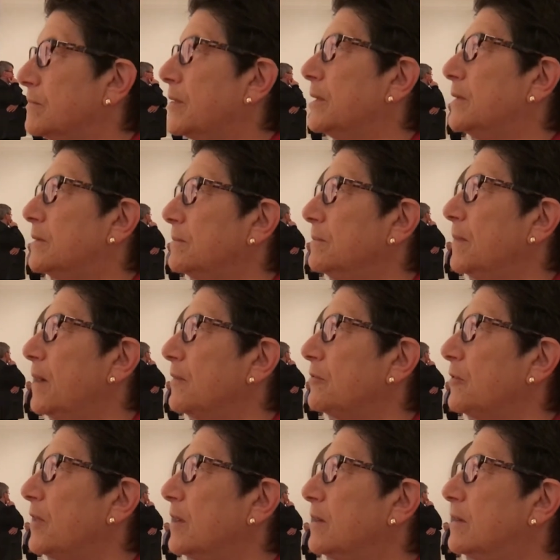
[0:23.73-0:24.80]
Yeah, I
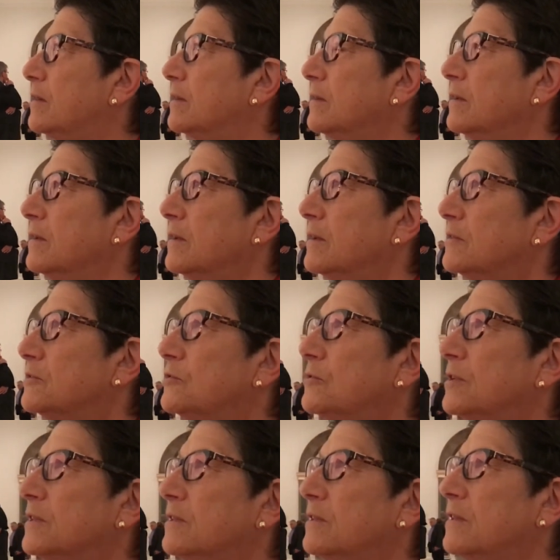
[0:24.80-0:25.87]
think
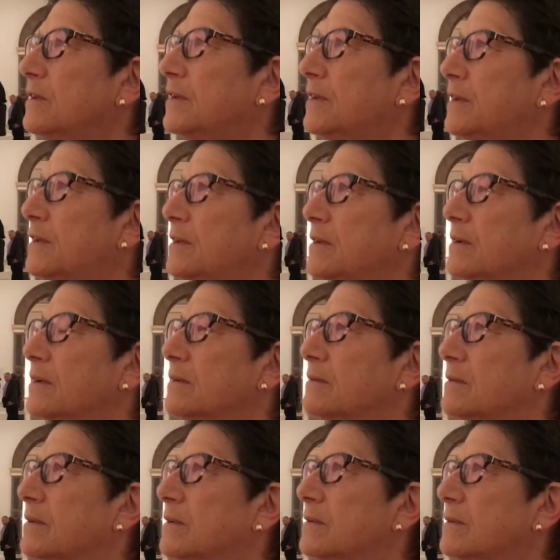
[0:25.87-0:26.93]
certainly,
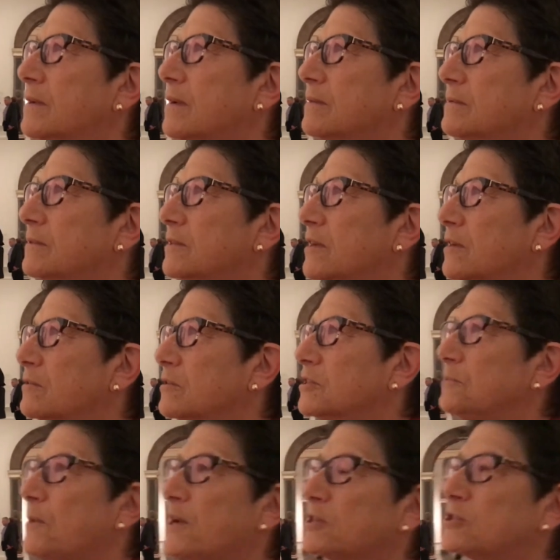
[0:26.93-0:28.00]
you know,
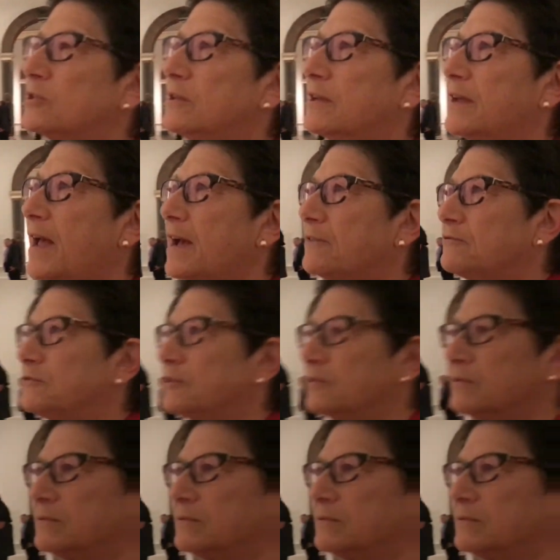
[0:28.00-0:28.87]
especially after